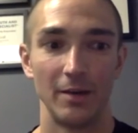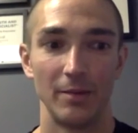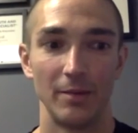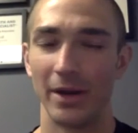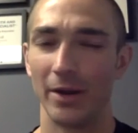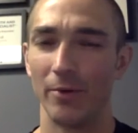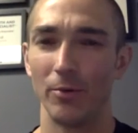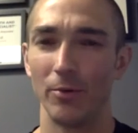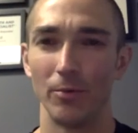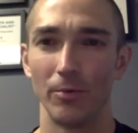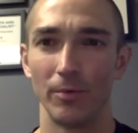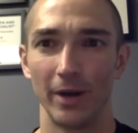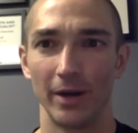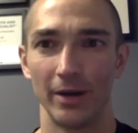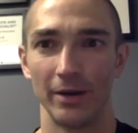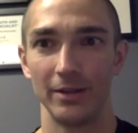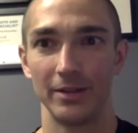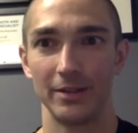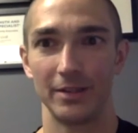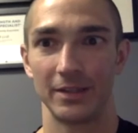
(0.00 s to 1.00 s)
but I will
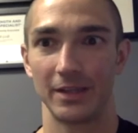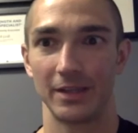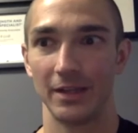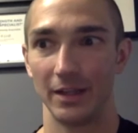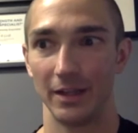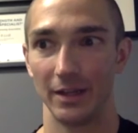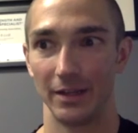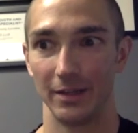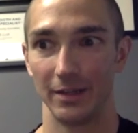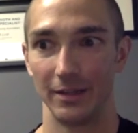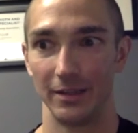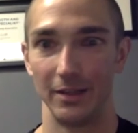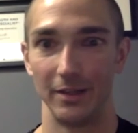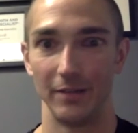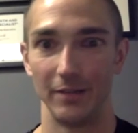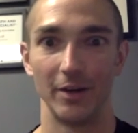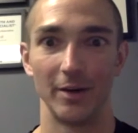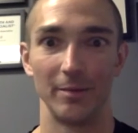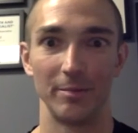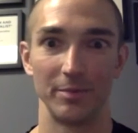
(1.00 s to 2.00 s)
rarely say like
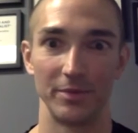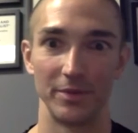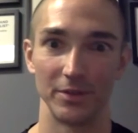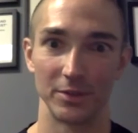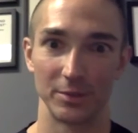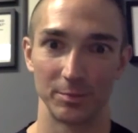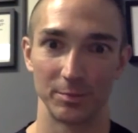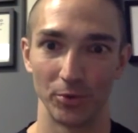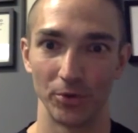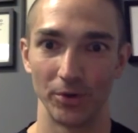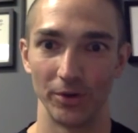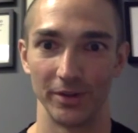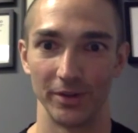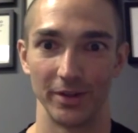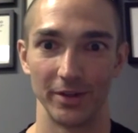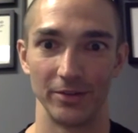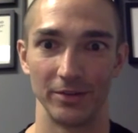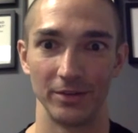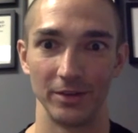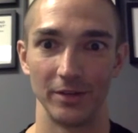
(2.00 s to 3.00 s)
give up the sport
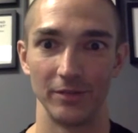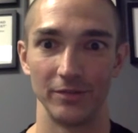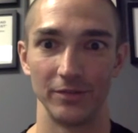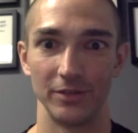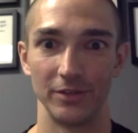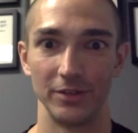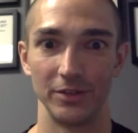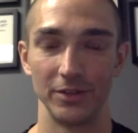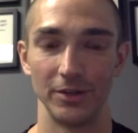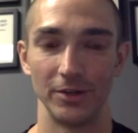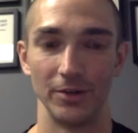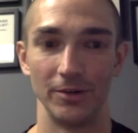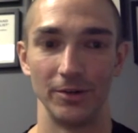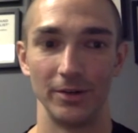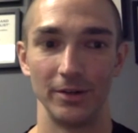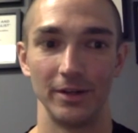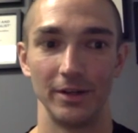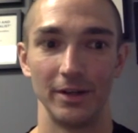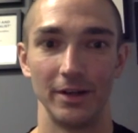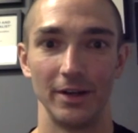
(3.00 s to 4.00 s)
that you love to do.
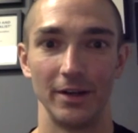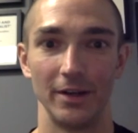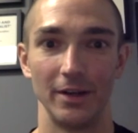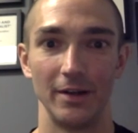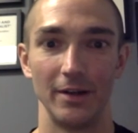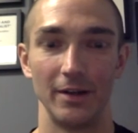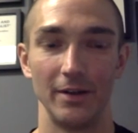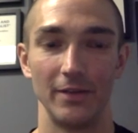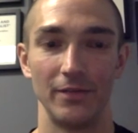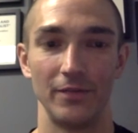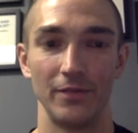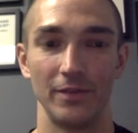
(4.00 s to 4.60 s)
Now, I